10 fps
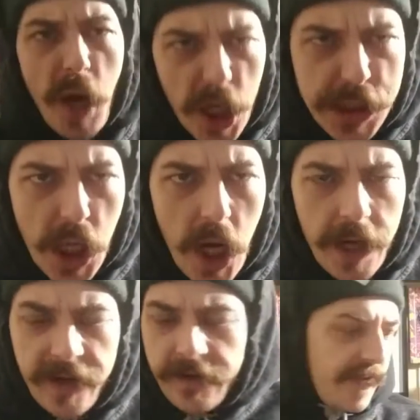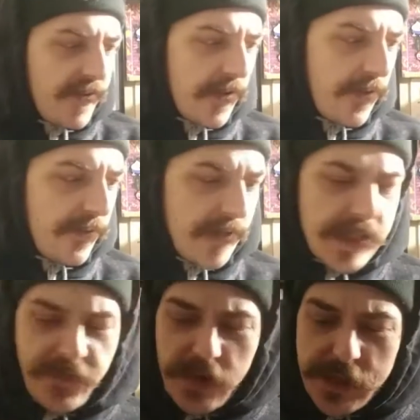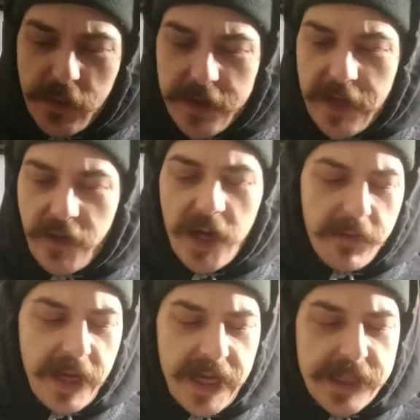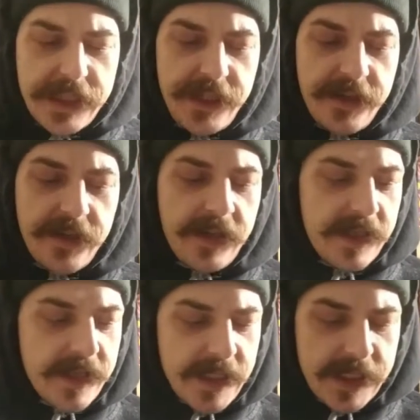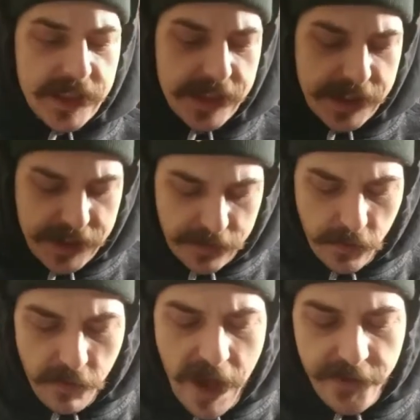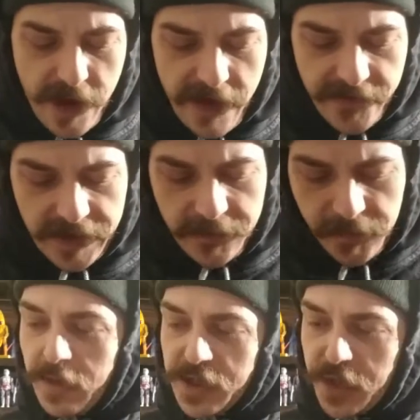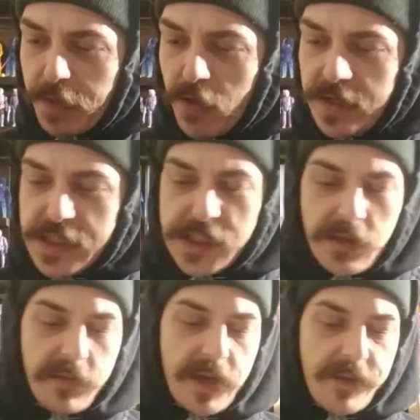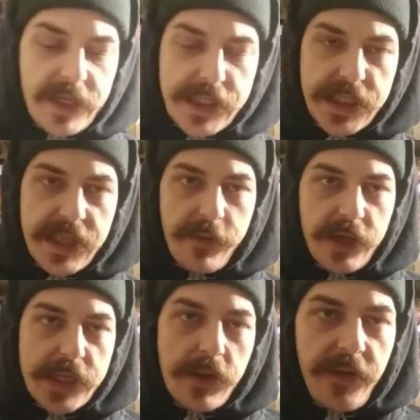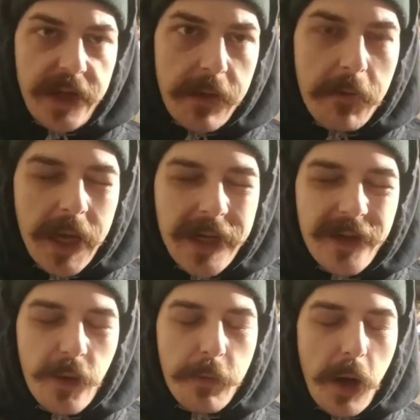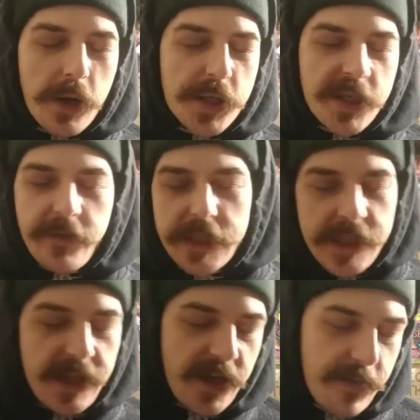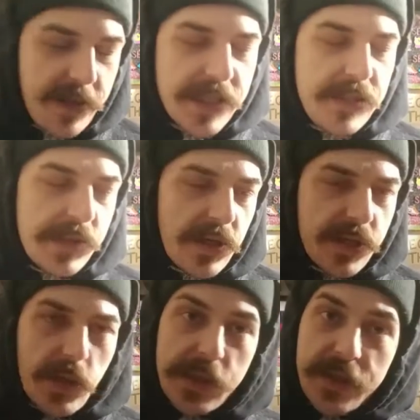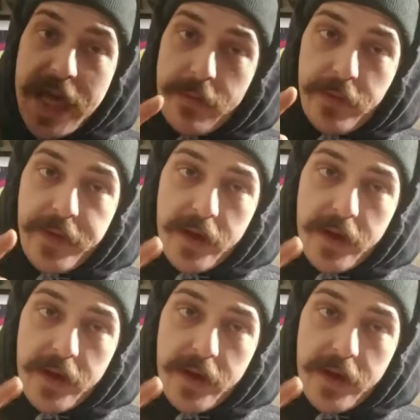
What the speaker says: Box gone. So this first one that I've got in my hands here is rather heavy. One Trick Pony is slowly becoming like a celebrity, so I think I might know partially what's in here because he was on Toys on Tap with